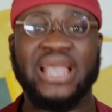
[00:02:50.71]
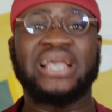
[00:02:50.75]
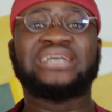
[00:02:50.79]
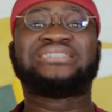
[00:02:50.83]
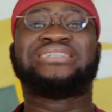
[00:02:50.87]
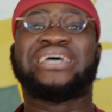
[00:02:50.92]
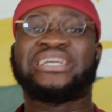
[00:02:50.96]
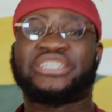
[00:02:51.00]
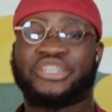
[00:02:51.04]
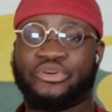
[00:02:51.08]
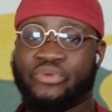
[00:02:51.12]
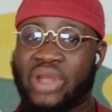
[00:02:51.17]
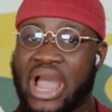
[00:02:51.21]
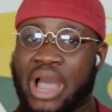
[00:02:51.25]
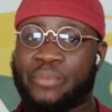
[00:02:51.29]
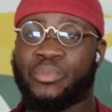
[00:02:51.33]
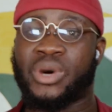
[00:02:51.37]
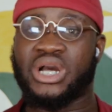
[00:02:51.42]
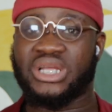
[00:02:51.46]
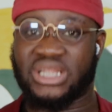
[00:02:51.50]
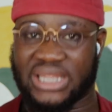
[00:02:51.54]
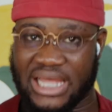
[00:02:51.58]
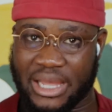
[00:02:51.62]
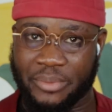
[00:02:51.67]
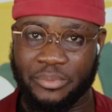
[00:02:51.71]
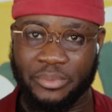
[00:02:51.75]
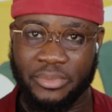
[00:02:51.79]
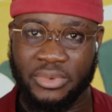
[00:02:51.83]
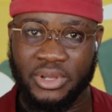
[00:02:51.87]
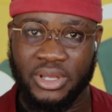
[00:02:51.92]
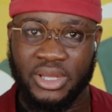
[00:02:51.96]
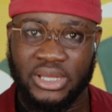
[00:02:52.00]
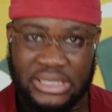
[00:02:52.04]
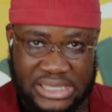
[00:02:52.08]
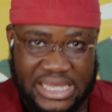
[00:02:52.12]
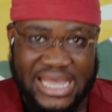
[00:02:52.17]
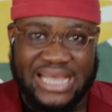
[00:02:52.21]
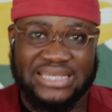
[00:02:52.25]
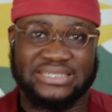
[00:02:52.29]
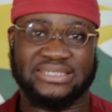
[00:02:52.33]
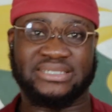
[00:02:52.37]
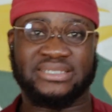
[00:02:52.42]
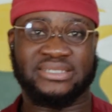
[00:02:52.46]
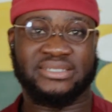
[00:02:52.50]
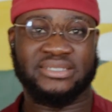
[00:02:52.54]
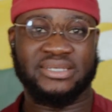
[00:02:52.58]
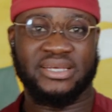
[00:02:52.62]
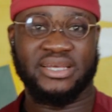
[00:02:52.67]
Is Nigeria among them?
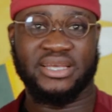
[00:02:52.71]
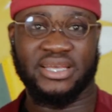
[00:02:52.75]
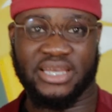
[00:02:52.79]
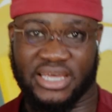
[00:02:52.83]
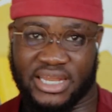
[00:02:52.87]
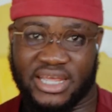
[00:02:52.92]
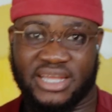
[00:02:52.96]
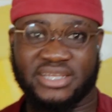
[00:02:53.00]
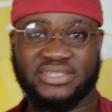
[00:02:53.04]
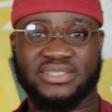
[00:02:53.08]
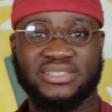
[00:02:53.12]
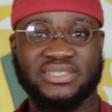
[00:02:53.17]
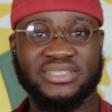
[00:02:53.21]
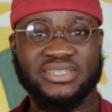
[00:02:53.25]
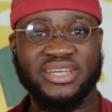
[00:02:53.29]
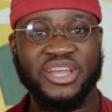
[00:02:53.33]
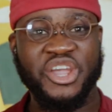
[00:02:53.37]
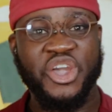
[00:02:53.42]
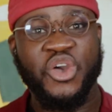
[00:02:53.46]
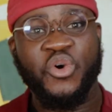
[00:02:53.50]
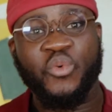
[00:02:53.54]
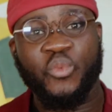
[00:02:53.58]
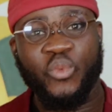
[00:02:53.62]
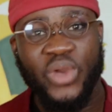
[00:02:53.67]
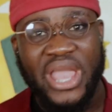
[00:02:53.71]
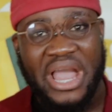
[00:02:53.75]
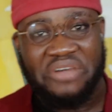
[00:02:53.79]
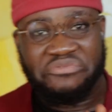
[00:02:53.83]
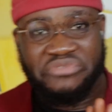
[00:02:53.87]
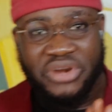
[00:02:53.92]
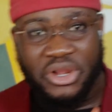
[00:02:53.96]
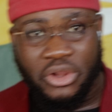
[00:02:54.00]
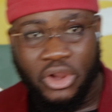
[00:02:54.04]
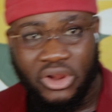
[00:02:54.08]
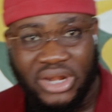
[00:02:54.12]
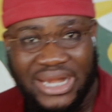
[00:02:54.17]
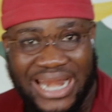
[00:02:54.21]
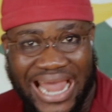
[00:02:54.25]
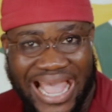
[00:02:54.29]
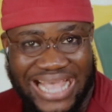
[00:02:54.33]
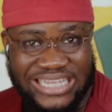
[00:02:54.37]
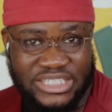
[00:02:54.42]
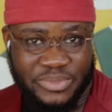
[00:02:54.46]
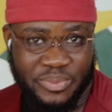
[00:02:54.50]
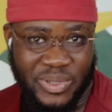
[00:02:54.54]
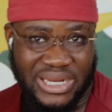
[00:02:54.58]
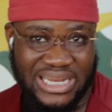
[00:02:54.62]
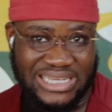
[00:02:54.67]
Yes, it is. We have
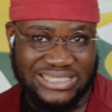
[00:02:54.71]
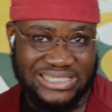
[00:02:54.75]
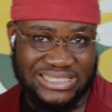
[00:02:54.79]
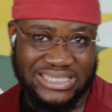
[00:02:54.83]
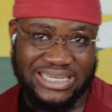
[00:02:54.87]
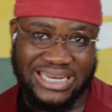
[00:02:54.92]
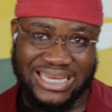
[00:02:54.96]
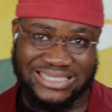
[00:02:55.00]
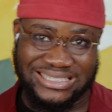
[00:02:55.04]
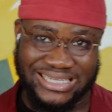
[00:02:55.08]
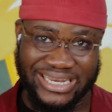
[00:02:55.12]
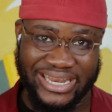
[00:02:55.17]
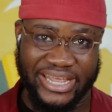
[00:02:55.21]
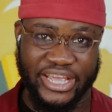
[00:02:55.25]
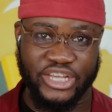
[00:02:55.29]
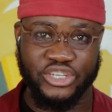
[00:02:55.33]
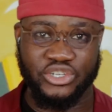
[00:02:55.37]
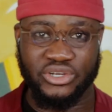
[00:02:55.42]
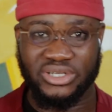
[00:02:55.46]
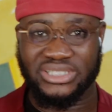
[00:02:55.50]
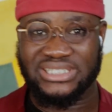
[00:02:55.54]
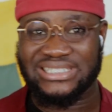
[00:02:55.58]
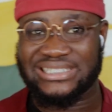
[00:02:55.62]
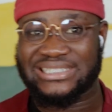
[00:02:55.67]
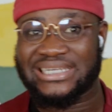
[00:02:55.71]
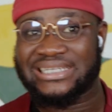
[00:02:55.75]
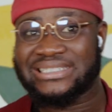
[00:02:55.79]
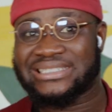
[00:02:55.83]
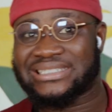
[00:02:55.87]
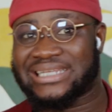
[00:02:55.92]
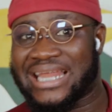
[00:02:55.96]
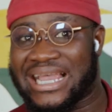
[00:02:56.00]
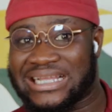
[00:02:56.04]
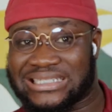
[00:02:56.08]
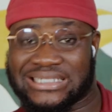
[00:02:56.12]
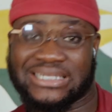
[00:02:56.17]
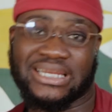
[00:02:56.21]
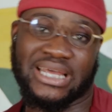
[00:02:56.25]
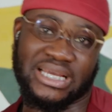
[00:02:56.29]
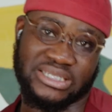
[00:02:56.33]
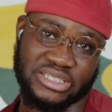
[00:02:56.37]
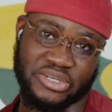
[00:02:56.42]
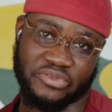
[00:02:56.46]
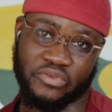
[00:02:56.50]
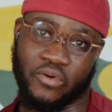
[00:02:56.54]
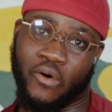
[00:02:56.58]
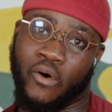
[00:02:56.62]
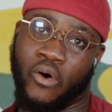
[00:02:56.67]
recognized Palestine as a nation since
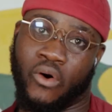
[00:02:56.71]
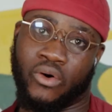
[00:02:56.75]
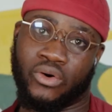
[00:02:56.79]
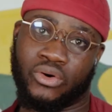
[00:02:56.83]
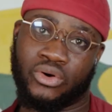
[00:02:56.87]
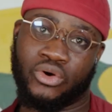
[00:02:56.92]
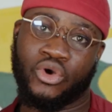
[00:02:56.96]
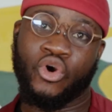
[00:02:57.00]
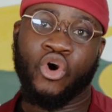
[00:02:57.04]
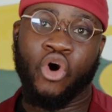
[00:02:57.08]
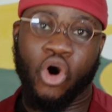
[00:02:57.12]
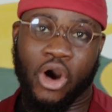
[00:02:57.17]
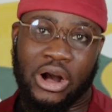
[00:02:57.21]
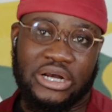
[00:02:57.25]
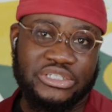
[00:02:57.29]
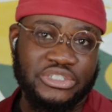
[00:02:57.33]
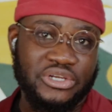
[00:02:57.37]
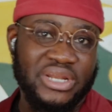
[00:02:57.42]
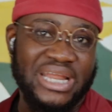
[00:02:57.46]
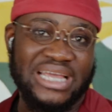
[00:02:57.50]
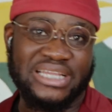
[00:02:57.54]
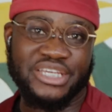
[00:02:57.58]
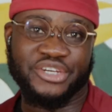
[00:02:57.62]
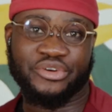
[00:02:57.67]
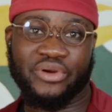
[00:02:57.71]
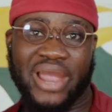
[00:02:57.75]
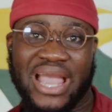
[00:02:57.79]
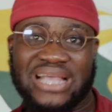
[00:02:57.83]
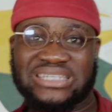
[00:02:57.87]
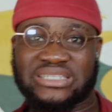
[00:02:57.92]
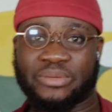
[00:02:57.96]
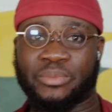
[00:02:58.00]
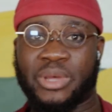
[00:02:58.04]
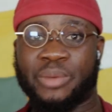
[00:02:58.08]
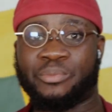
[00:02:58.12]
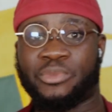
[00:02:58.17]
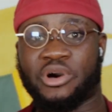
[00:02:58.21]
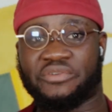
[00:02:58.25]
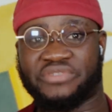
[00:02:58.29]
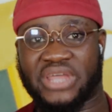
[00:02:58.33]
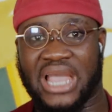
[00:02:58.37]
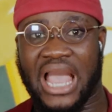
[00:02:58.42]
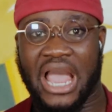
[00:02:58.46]
1984. Also, Nigeria is a member of